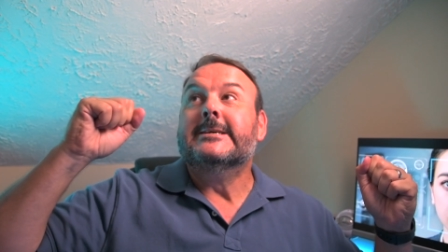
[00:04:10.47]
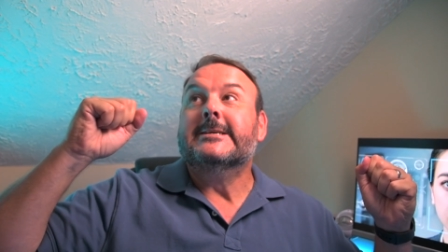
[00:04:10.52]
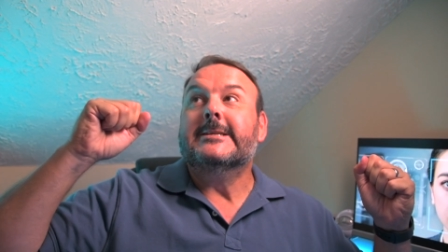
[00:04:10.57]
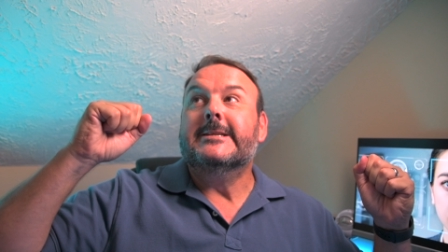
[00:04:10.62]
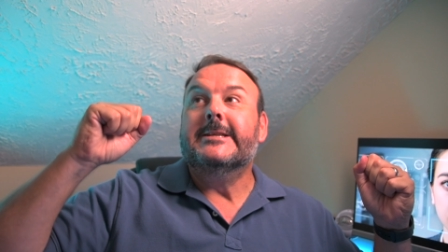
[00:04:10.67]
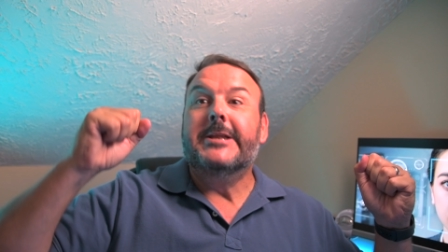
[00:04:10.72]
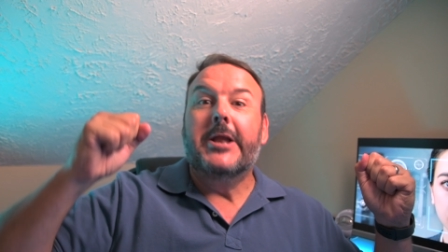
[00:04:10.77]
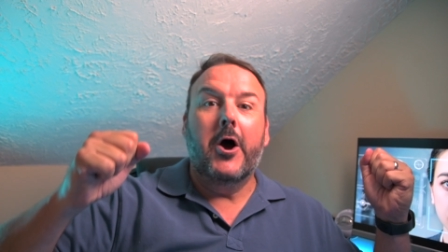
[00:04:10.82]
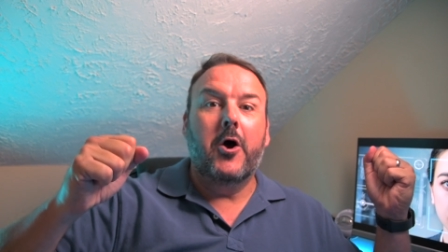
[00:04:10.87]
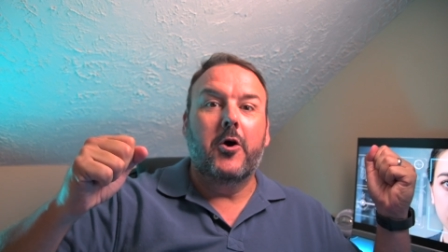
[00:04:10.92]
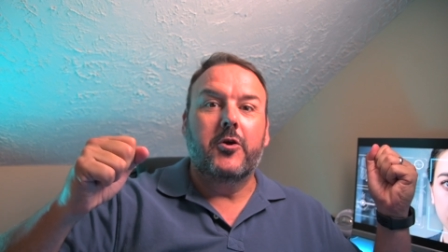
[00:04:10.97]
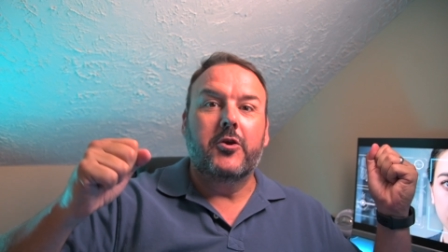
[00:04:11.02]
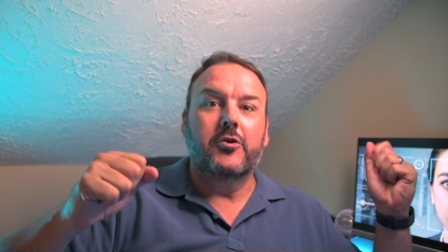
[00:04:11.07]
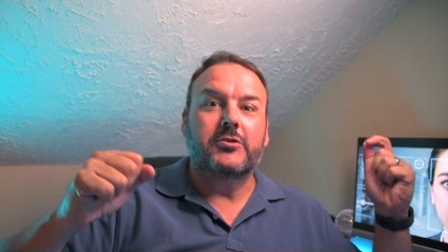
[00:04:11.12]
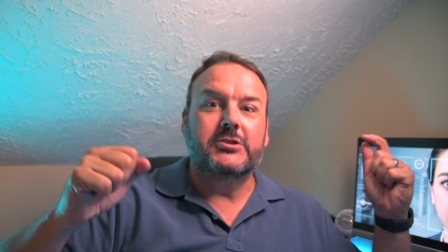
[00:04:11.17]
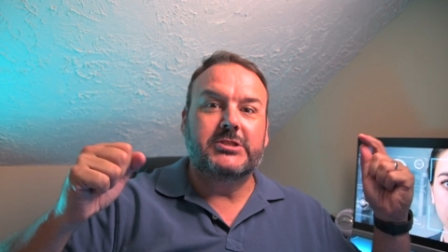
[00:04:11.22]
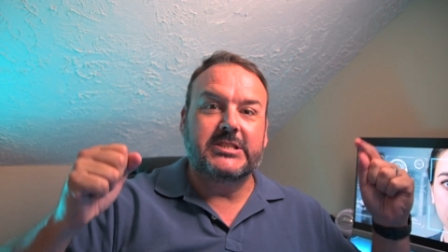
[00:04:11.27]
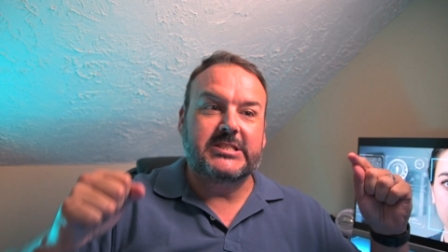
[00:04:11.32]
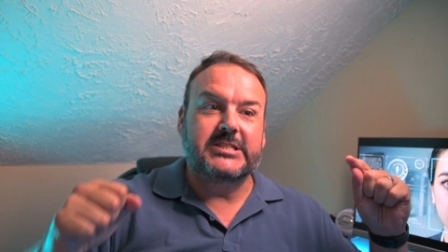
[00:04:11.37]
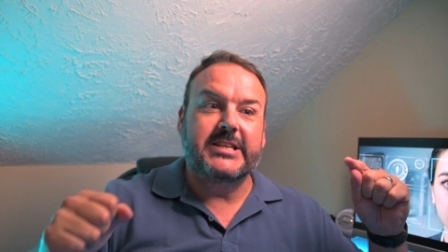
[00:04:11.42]
No, you're
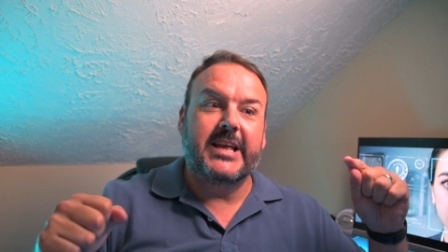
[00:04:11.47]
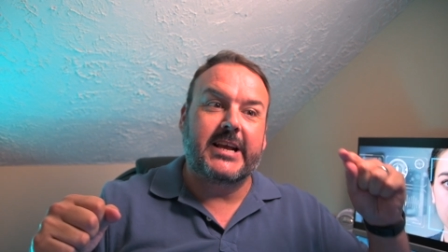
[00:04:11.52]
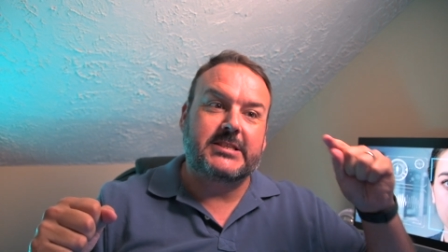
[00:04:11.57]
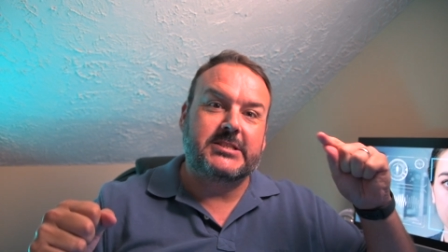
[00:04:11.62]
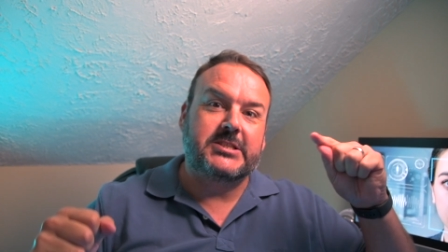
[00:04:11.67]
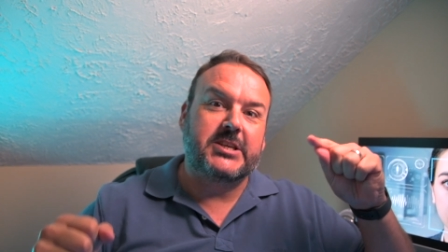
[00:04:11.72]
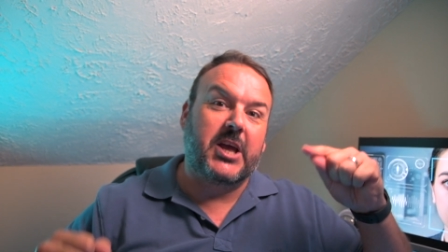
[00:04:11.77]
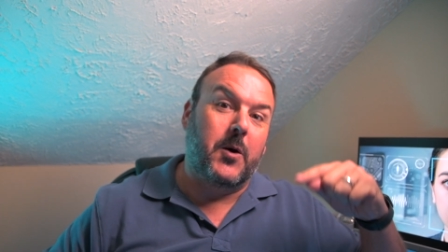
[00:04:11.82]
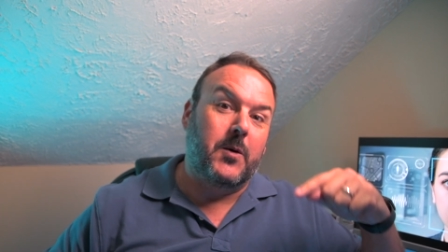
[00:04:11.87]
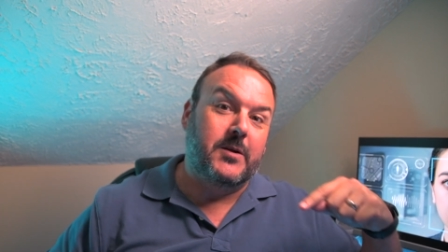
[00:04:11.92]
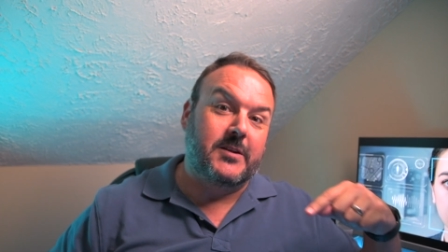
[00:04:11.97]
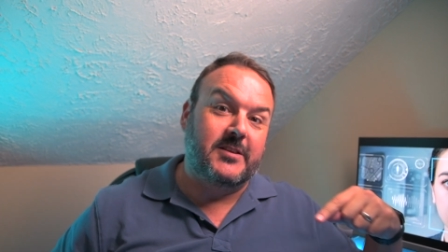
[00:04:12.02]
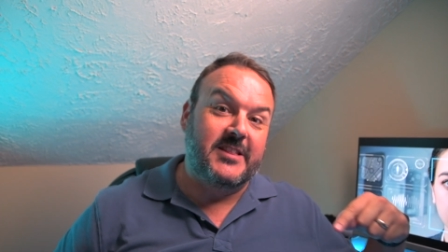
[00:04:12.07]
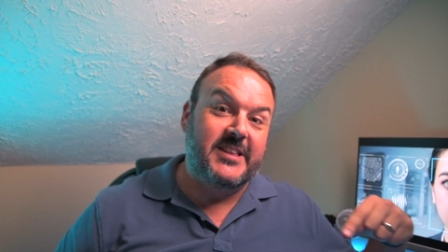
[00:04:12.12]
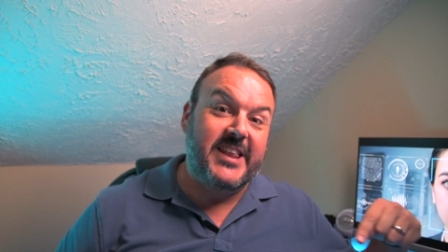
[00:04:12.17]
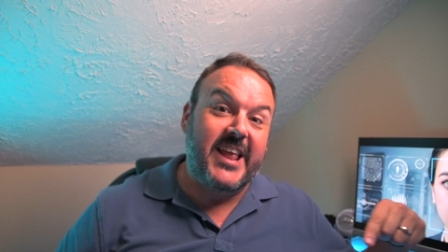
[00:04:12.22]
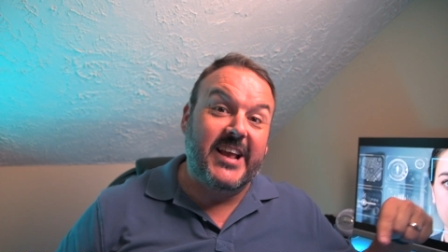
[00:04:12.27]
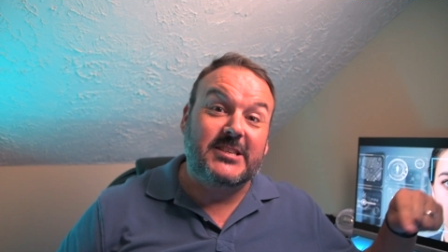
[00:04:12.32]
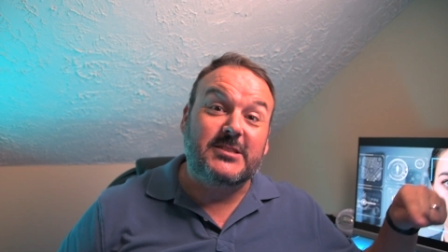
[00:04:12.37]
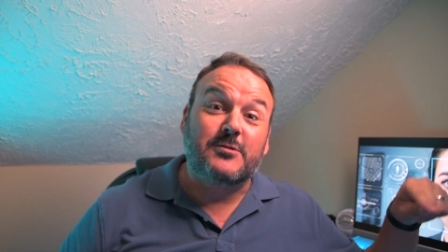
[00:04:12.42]
just next to go into the
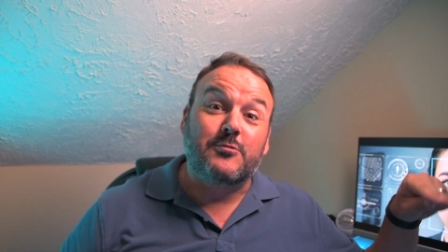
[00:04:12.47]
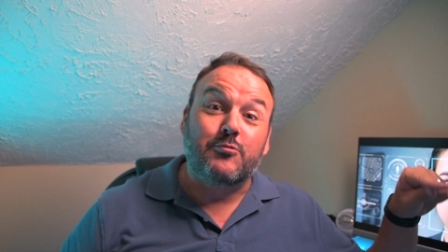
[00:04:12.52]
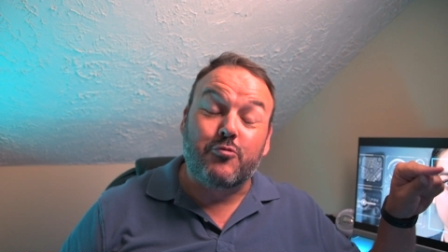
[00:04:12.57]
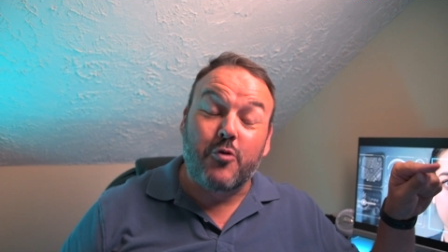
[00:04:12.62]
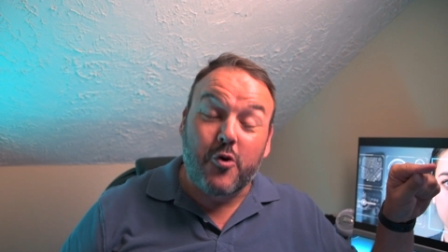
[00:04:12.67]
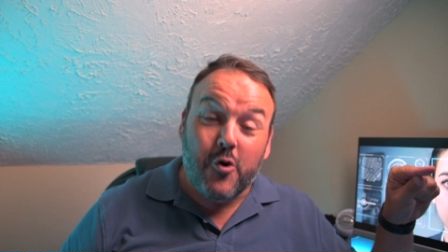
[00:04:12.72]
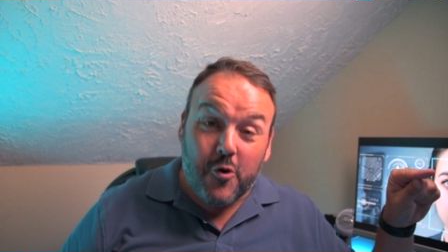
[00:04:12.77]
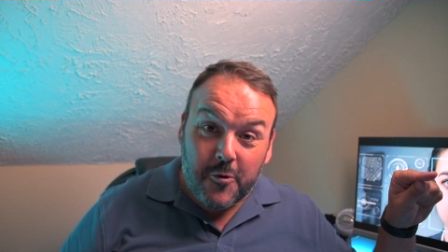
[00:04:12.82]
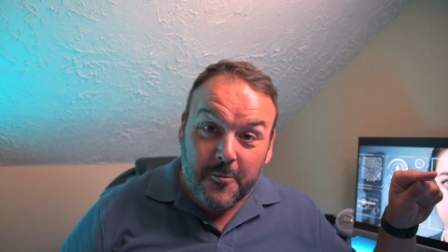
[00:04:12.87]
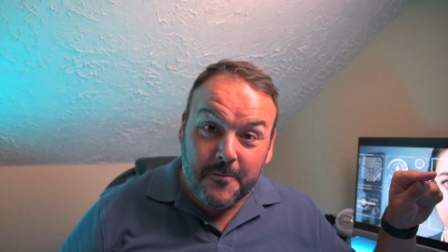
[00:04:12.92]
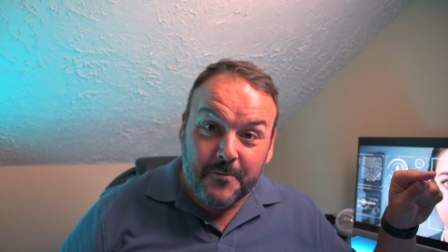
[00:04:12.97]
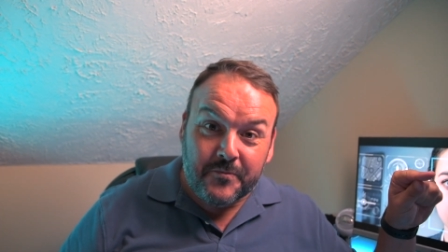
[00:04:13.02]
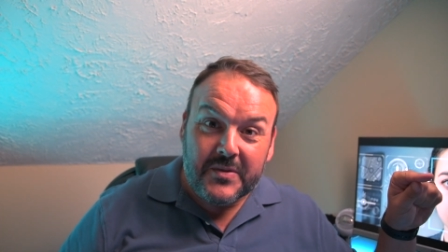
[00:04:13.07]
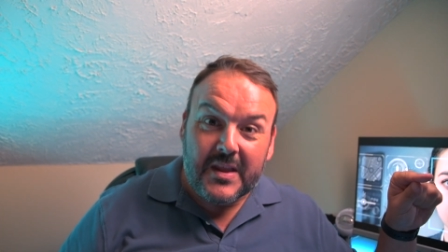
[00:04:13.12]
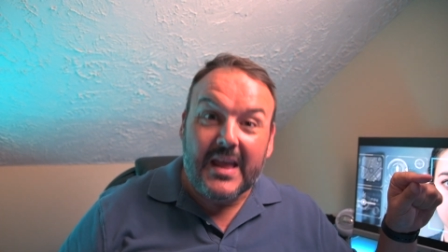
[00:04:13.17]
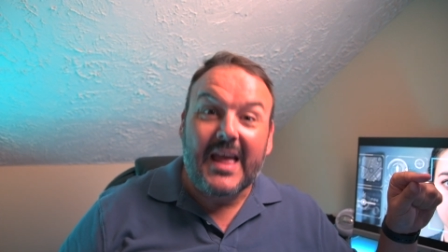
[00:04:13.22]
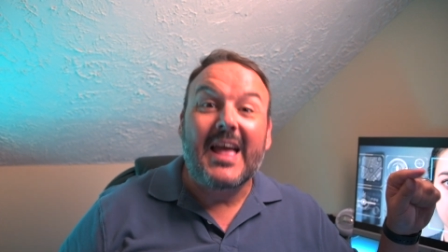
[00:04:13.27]
next room